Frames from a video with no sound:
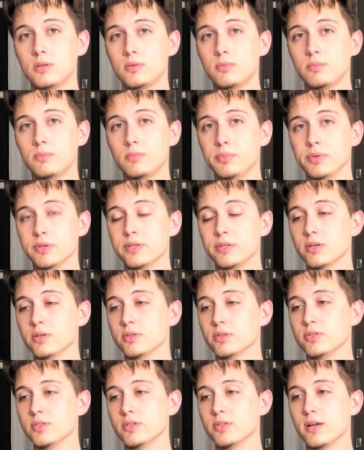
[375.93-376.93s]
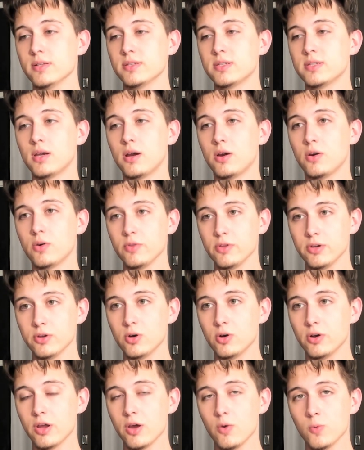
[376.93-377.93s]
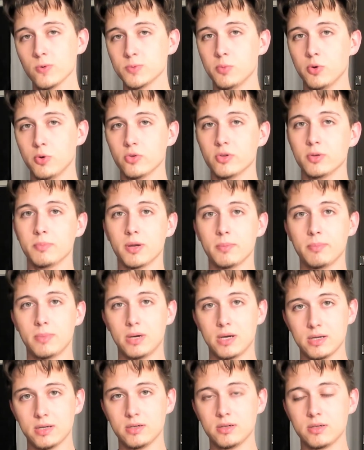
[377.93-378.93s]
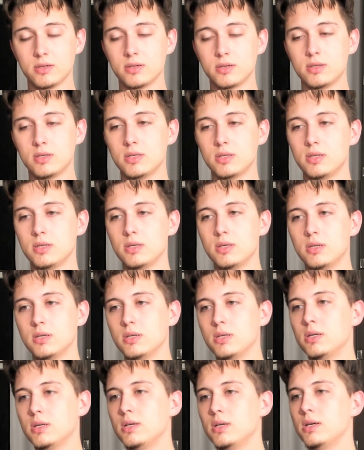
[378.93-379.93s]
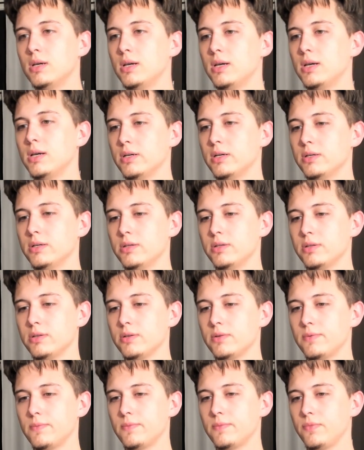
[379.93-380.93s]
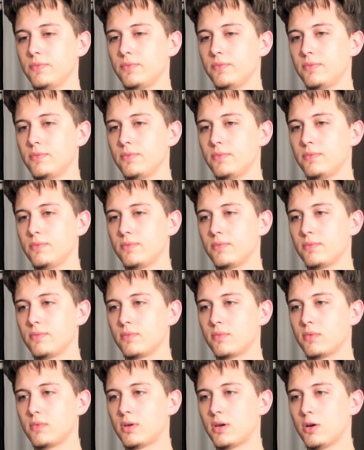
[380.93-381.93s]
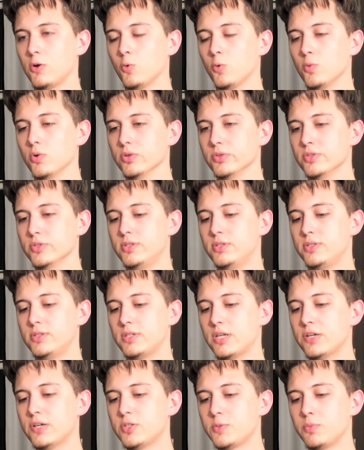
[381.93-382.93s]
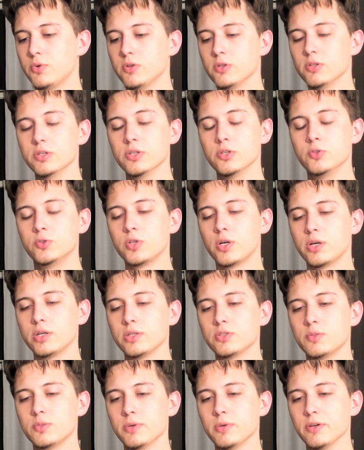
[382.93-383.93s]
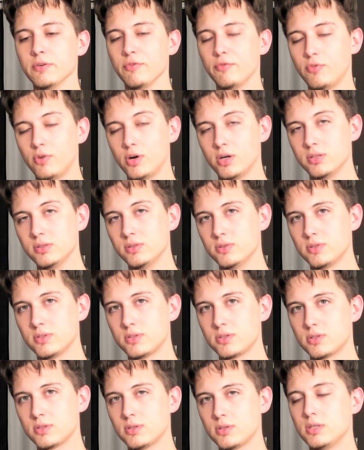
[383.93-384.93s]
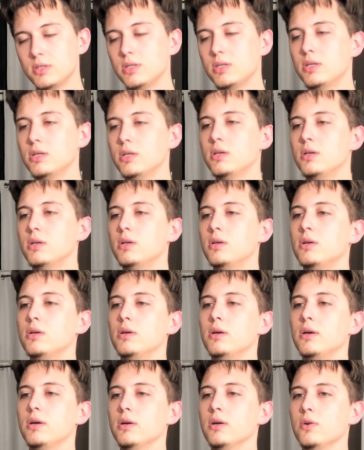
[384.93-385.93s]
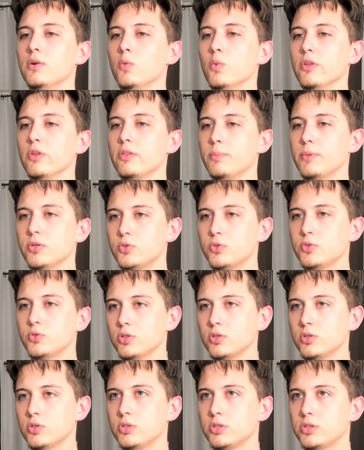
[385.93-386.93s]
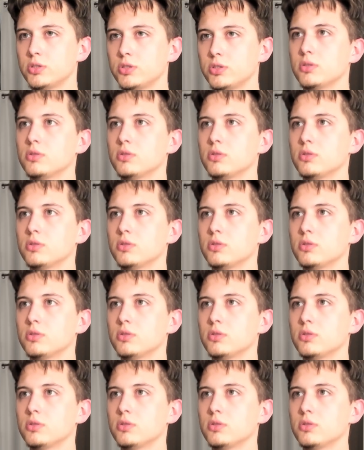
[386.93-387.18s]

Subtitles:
because that's how the internet was molding my mind. And I was desperately trying to make friends within my church,